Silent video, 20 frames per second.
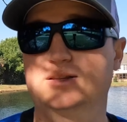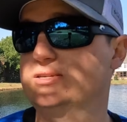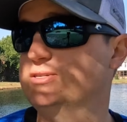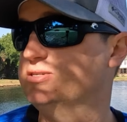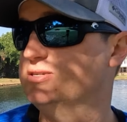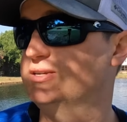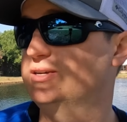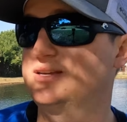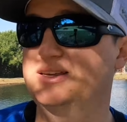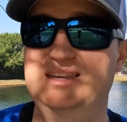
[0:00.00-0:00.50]
This
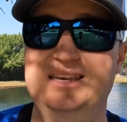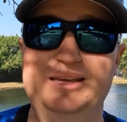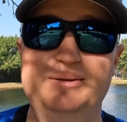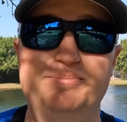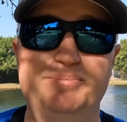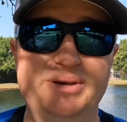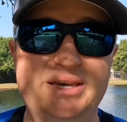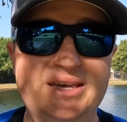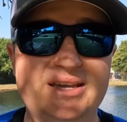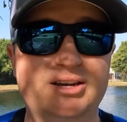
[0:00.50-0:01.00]
is a
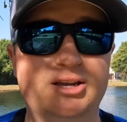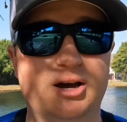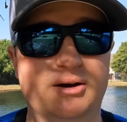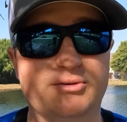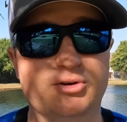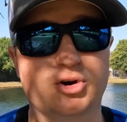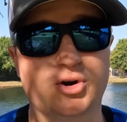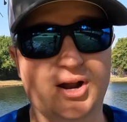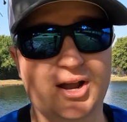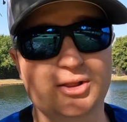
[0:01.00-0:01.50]
get bit
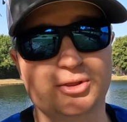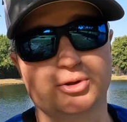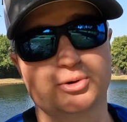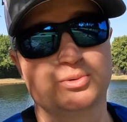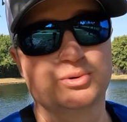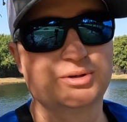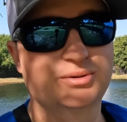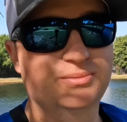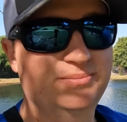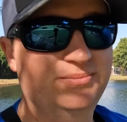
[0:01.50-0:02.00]
cover ground
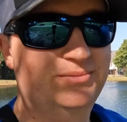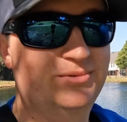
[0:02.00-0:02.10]
lure.